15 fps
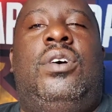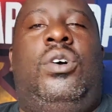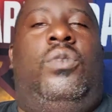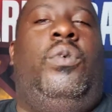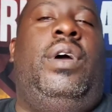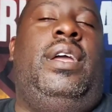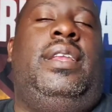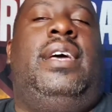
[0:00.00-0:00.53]

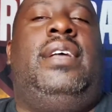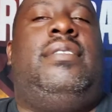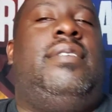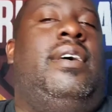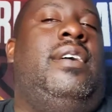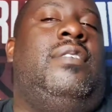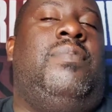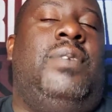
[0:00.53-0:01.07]
equate that
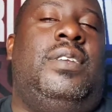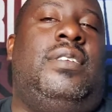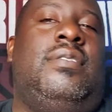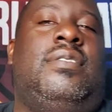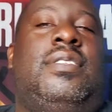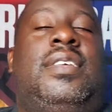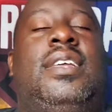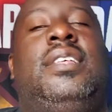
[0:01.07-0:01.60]
to as much
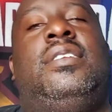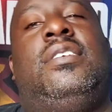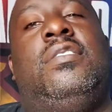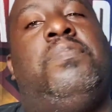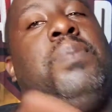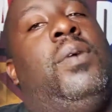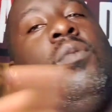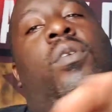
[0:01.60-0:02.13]
as
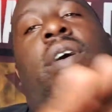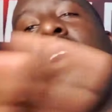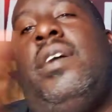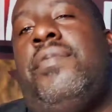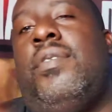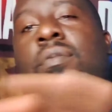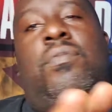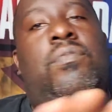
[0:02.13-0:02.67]
intelligence, but
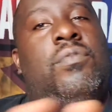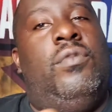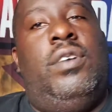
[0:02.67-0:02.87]
whatever.